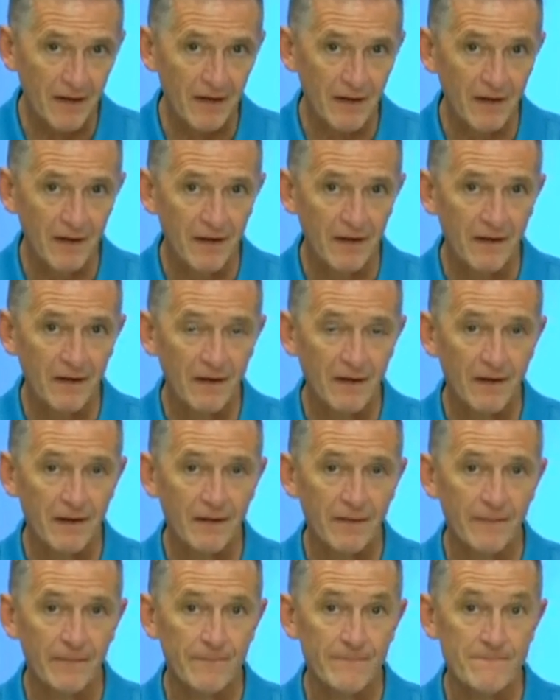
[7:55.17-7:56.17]

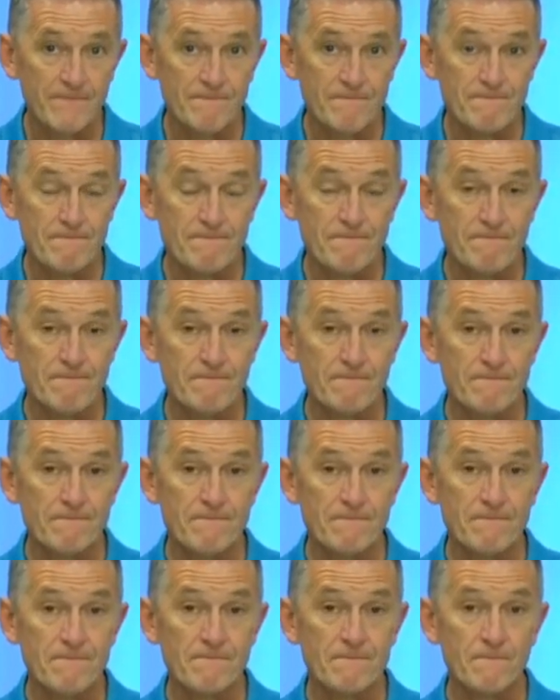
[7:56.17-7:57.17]

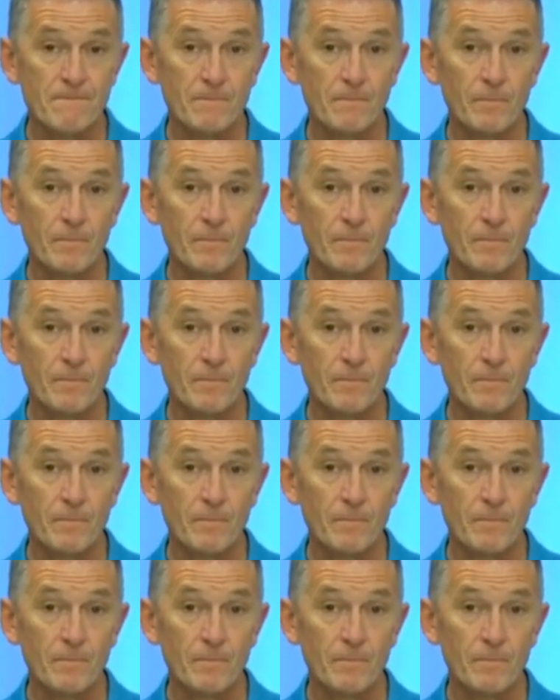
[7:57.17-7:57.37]
Nothing is said.